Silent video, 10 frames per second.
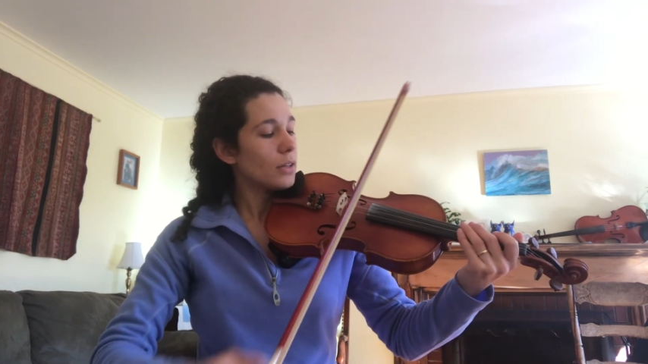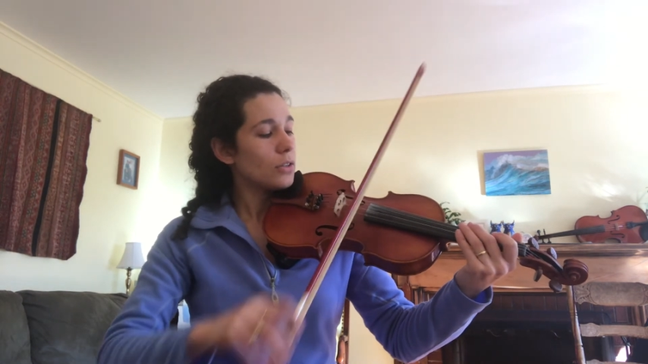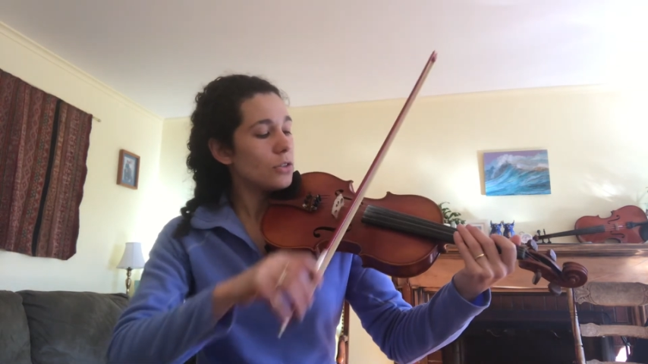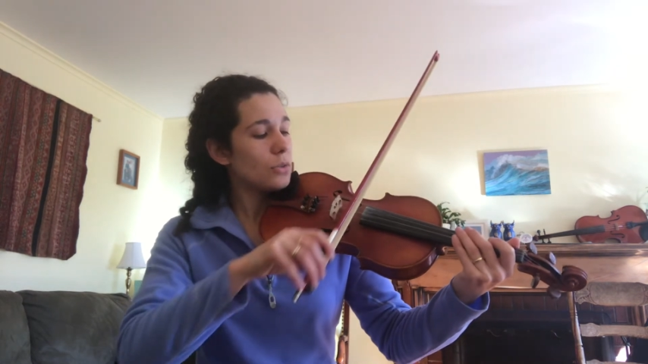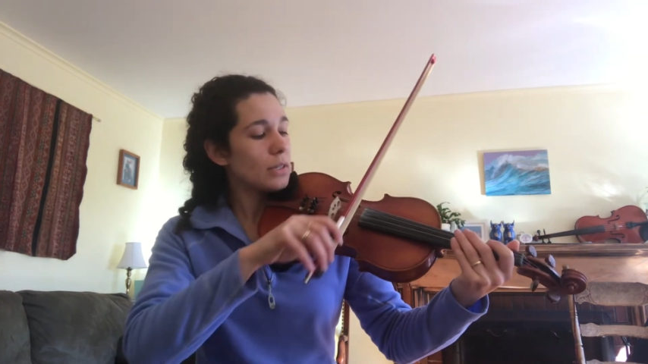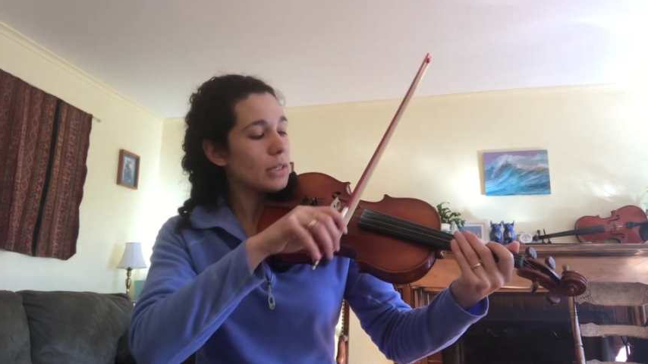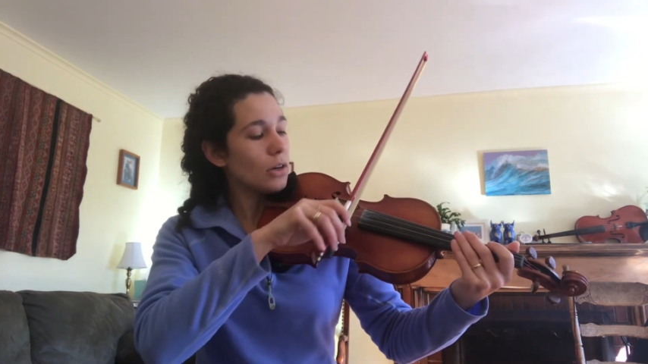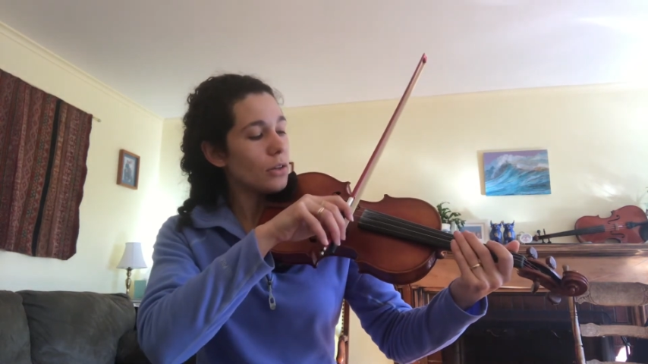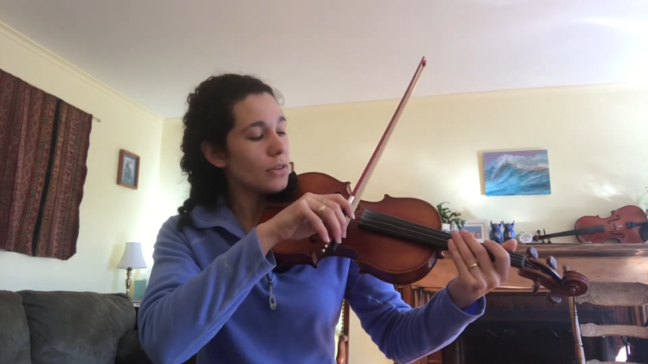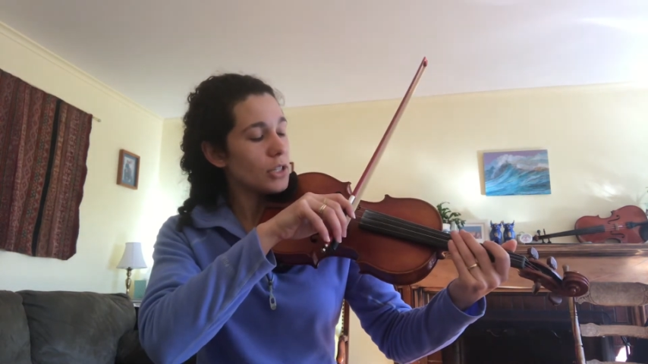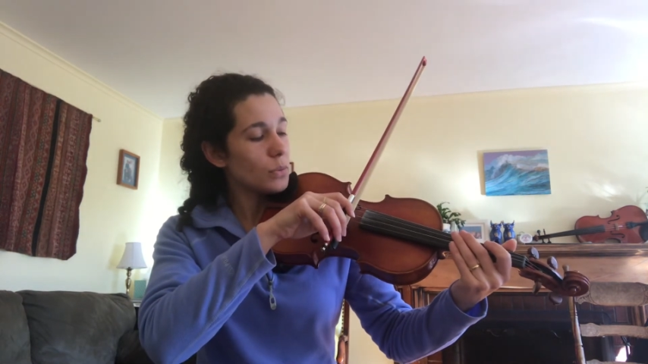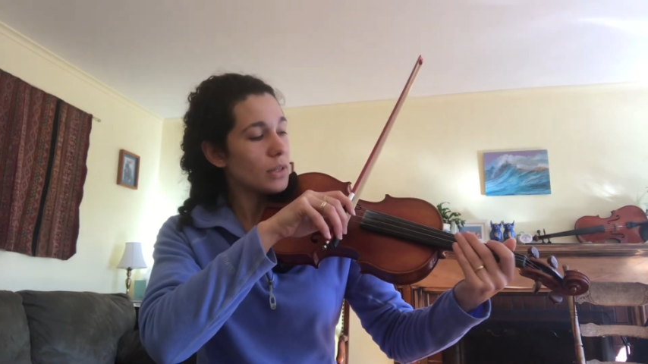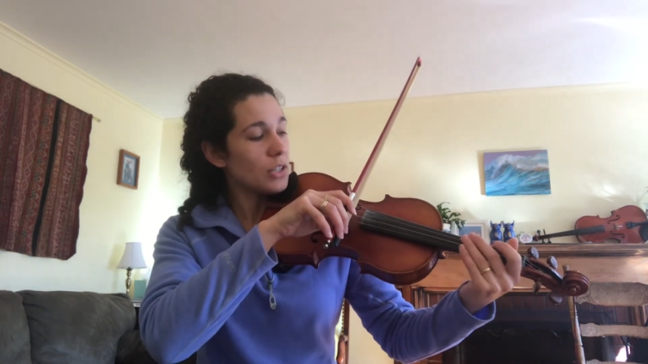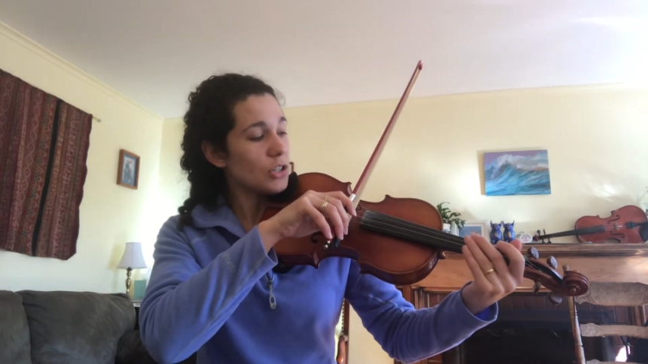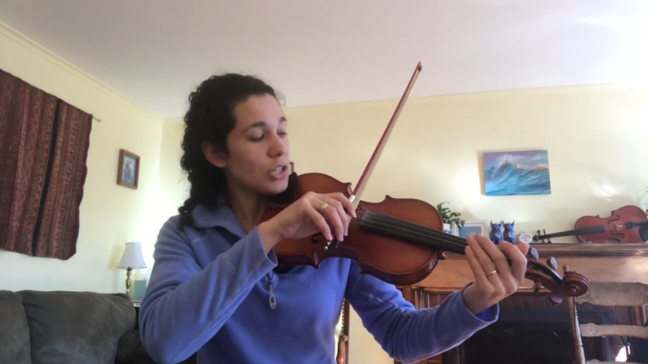Doing all this
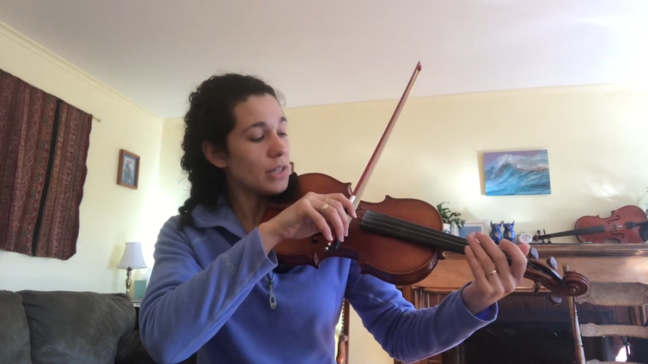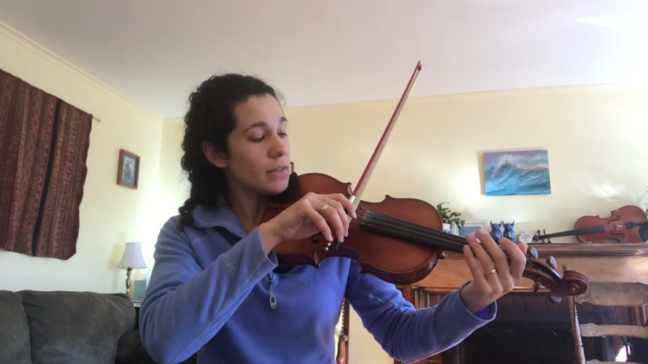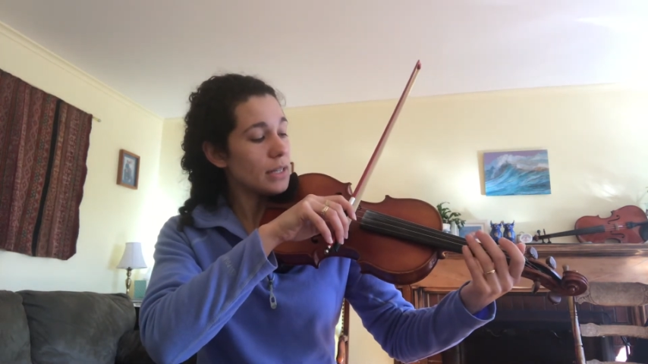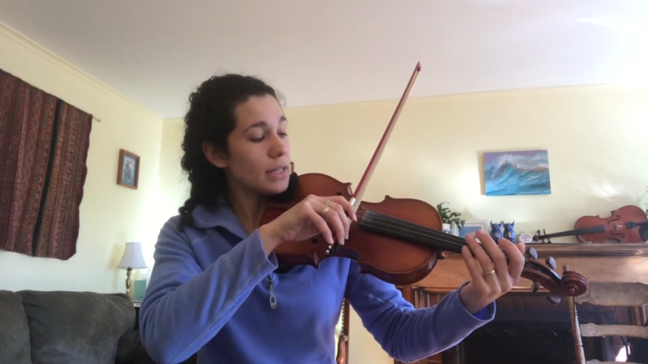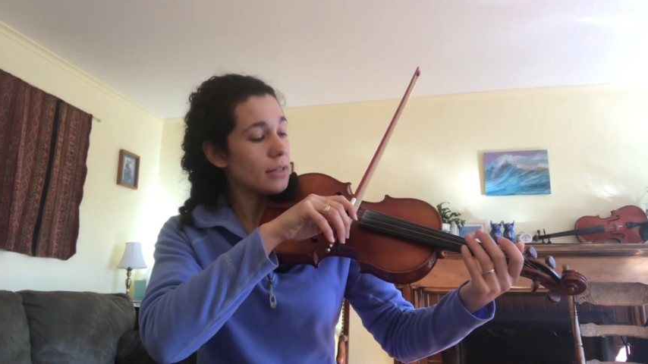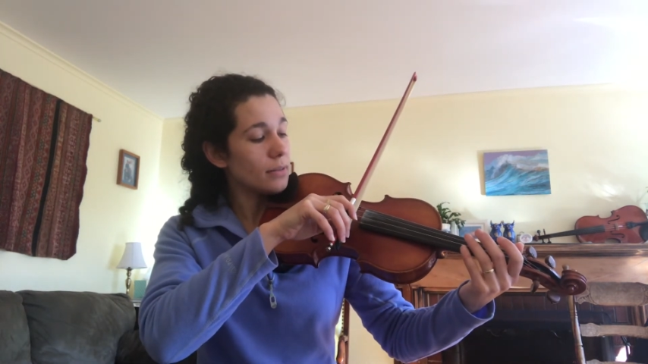with the G and the D.